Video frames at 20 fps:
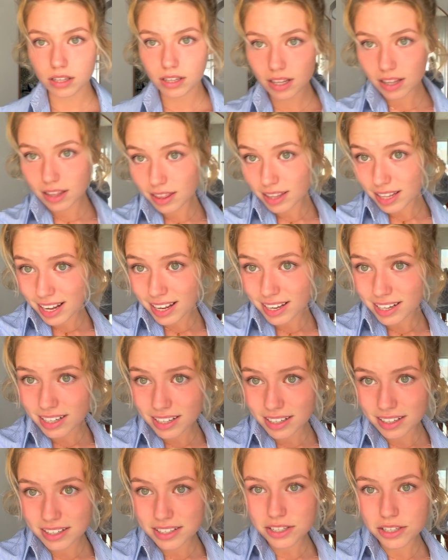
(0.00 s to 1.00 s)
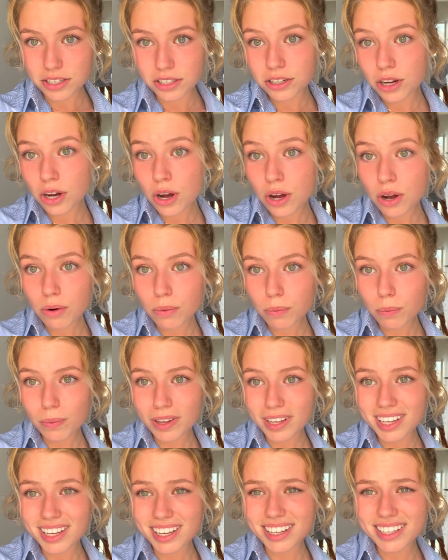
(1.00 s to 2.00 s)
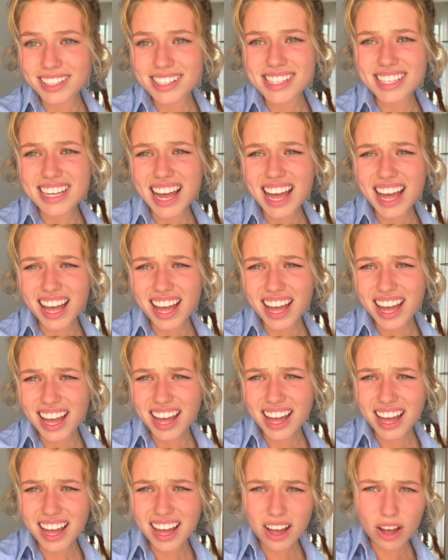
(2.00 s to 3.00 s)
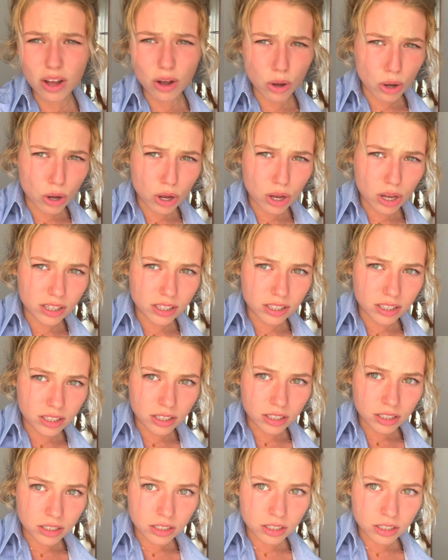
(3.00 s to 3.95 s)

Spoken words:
The lighting is going down.